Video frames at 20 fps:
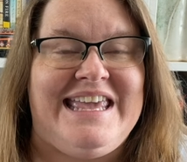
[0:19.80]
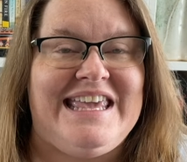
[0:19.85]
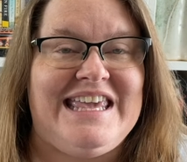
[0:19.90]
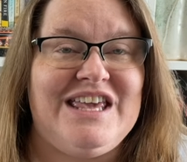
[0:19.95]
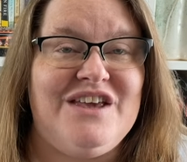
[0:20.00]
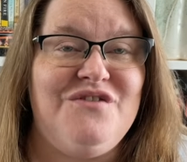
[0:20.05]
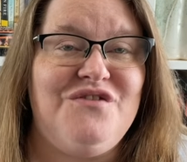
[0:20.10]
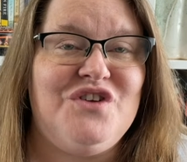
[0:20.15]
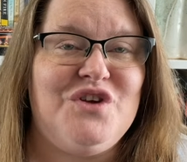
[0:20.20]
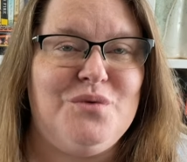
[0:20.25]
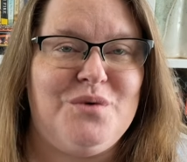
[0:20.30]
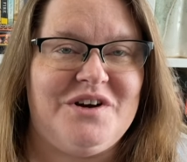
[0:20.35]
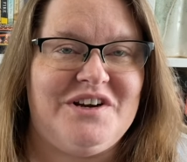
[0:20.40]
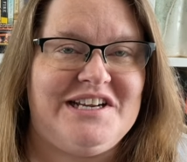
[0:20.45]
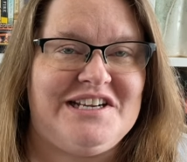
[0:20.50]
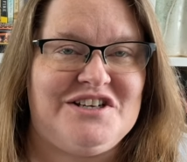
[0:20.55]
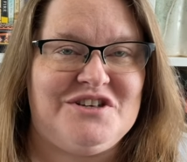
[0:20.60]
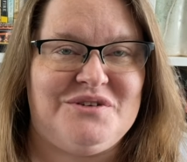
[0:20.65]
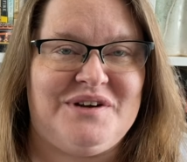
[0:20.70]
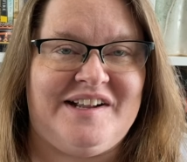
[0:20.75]
If you are
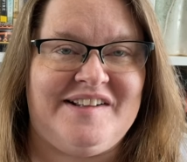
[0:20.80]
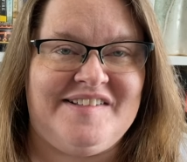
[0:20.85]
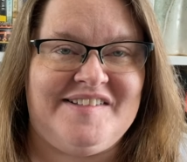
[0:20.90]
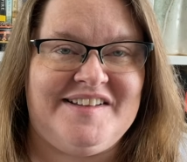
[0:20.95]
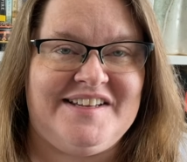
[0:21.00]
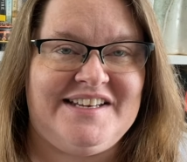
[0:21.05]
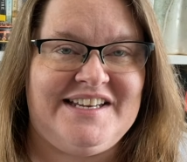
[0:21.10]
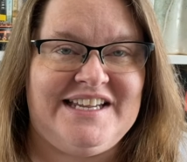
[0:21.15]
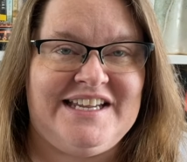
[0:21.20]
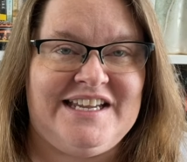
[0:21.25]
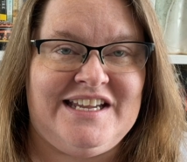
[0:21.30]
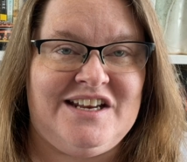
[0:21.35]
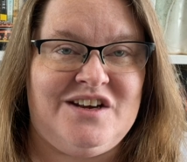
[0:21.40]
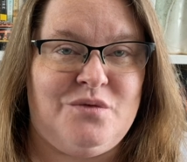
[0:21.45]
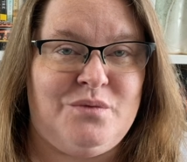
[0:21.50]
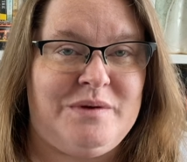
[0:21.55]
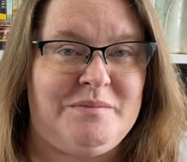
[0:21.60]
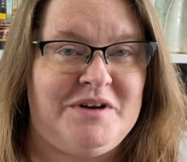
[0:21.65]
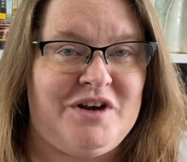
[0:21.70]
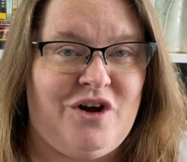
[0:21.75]
interested in
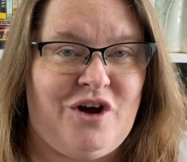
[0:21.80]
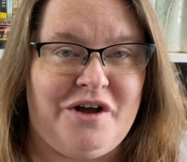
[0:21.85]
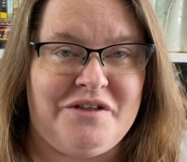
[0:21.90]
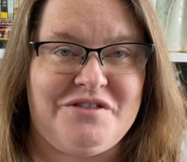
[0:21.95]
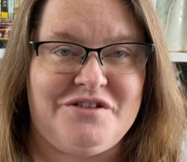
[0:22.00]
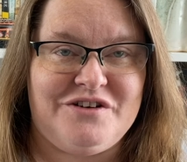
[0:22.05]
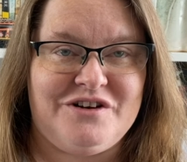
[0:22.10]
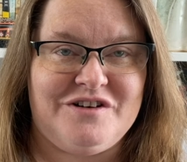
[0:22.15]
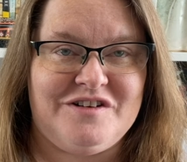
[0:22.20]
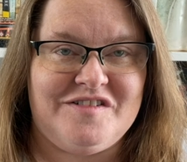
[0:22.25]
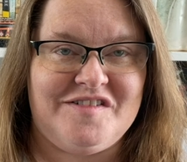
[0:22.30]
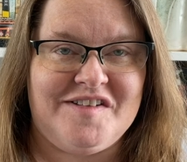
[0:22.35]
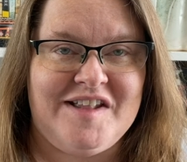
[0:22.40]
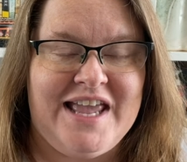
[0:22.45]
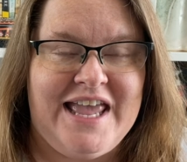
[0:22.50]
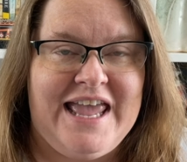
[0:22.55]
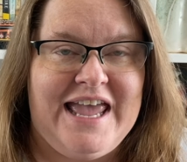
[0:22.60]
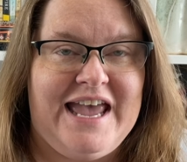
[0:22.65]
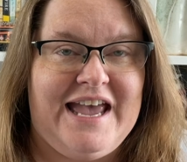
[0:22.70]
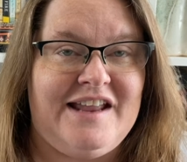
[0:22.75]
women authors,
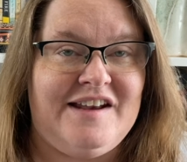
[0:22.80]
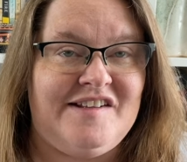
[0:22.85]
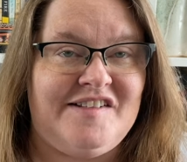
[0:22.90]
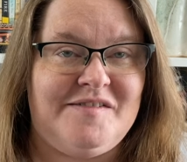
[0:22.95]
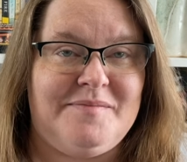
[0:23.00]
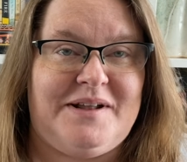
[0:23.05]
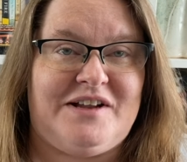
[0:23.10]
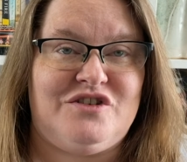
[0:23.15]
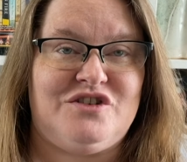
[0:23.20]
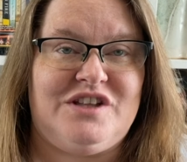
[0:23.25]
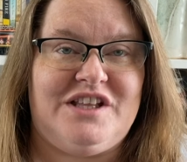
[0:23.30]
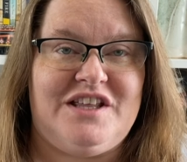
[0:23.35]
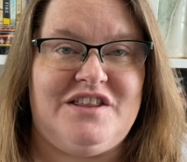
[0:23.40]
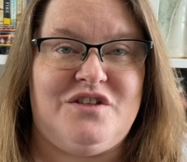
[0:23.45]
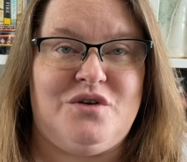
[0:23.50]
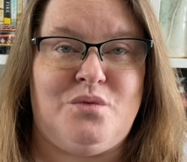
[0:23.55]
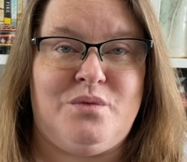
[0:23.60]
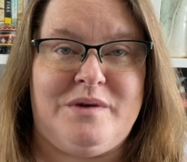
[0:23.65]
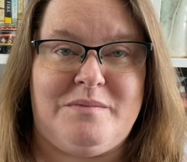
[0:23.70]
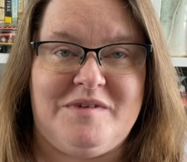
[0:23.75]
and especially
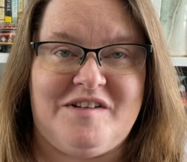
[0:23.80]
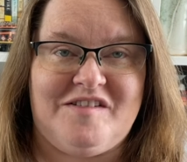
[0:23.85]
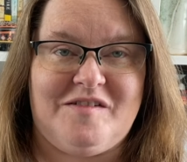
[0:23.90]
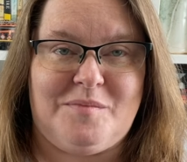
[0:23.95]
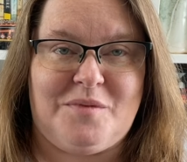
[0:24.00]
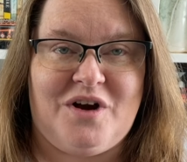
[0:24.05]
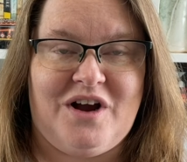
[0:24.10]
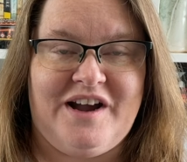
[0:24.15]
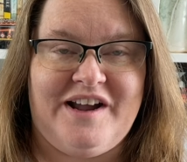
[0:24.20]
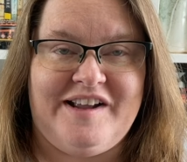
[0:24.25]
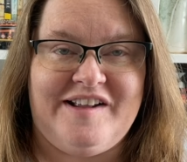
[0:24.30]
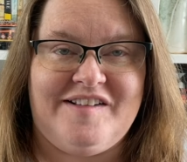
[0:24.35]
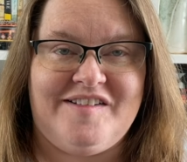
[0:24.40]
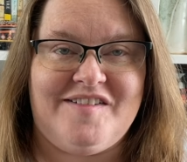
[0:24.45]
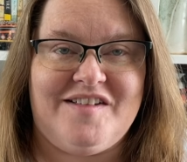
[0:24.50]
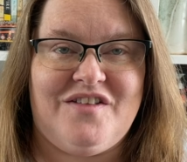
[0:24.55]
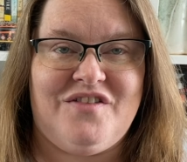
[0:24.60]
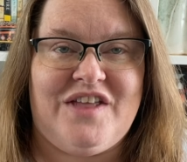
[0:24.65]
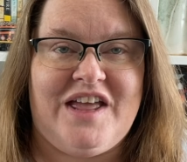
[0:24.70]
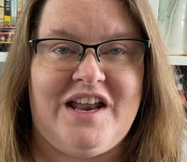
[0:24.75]
the Women's Prize,
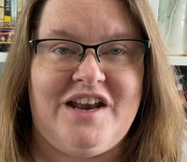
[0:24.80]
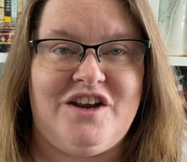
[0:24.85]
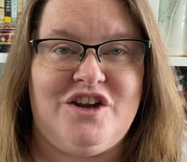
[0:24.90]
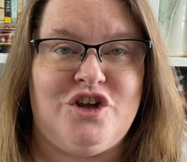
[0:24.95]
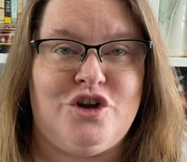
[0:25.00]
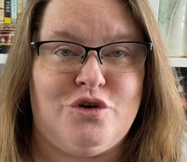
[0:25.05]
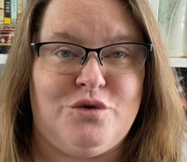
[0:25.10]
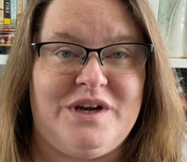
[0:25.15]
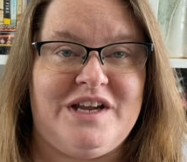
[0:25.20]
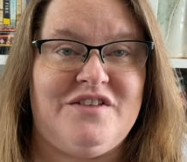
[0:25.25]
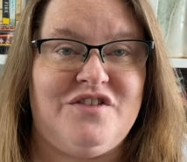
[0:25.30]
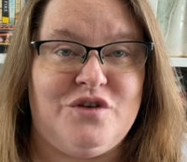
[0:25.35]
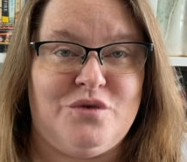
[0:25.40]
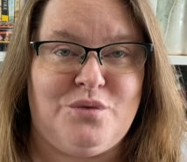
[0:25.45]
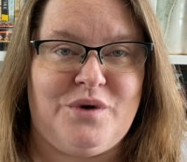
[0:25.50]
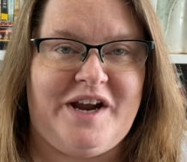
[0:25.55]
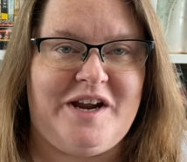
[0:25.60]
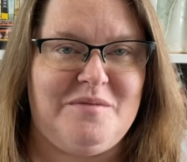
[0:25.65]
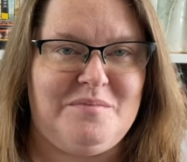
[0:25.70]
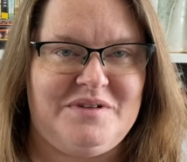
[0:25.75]
then you're in the
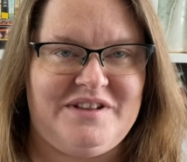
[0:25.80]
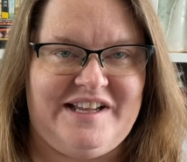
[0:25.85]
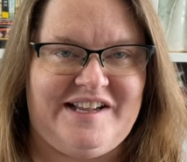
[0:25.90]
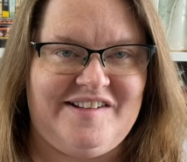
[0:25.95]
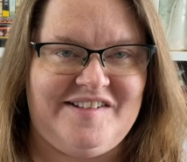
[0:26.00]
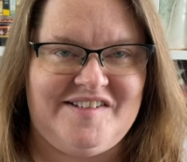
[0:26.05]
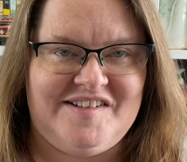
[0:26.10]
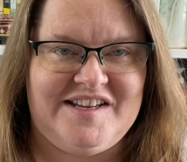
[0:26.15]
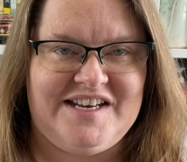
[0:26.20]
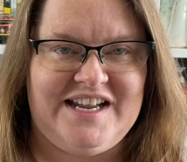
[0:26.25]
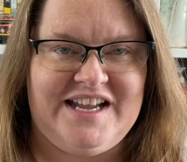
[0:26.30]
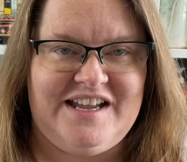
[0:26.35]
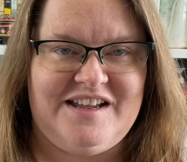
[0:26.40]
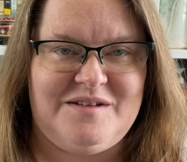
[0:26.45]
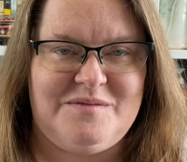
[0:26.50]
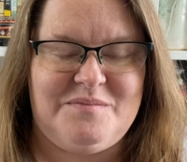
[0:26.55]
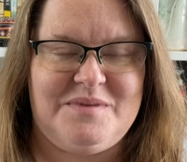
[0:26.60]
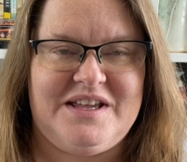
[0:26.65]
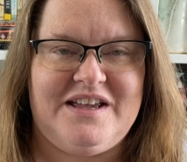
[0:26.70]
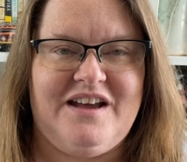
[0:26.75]
right place today
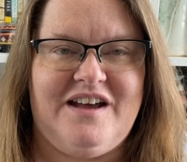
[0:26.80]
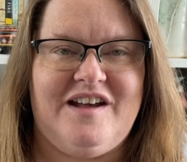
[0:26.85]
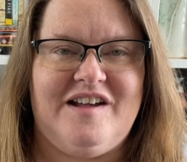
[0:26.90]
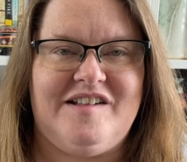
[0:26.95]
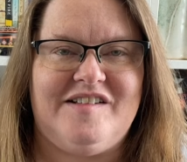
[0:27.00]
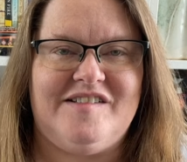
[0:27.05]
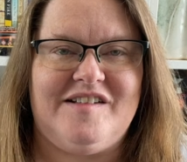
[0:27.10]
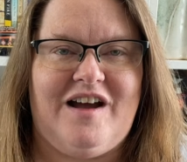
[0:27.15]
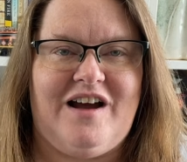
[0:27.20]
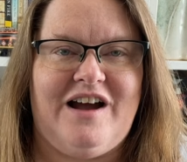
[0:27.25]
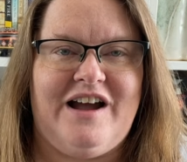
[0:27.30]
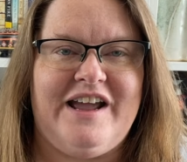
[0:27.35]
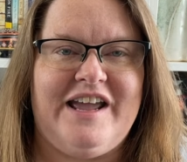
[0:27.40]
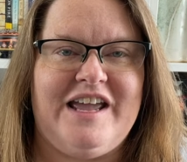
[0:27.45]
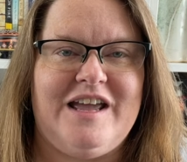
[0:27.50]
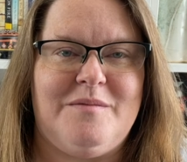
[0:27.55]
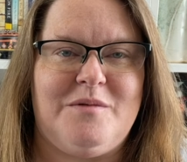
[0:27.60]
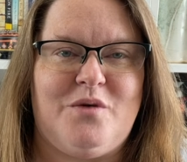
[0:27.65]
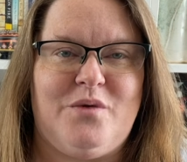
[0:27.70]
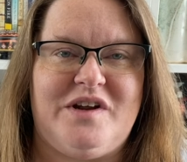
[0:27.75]
because I
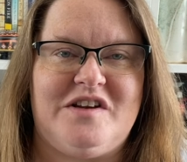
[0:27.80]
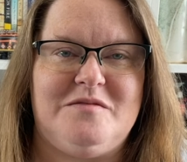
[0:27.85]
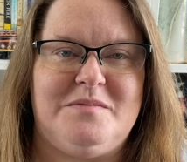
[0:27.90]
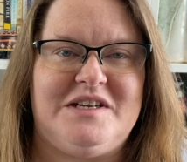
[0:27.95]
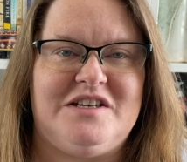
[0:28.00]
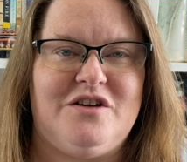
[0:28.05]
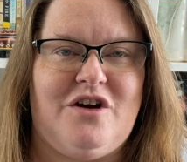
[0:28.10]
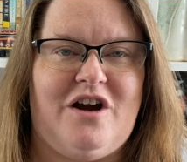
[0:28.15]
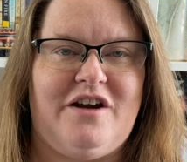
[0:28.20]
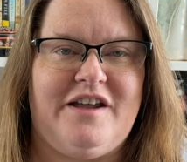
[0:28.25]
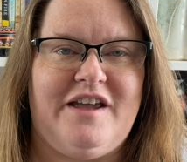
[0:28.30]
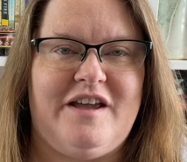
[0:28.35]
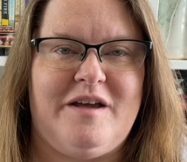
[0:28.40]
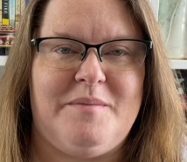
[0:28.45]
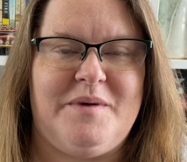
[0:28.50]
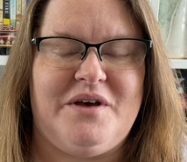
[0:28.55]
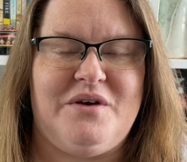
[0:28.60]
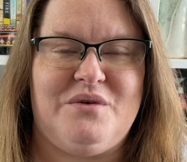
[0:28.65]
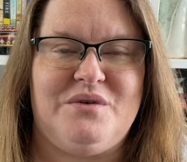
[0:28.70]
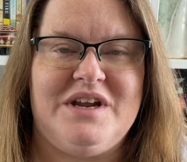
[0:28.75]
am going to be talking
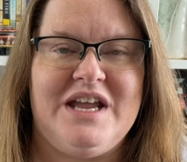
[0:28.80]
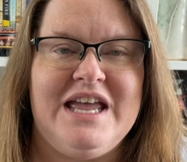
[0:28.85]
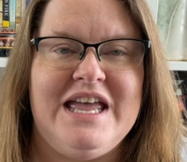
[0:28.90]
about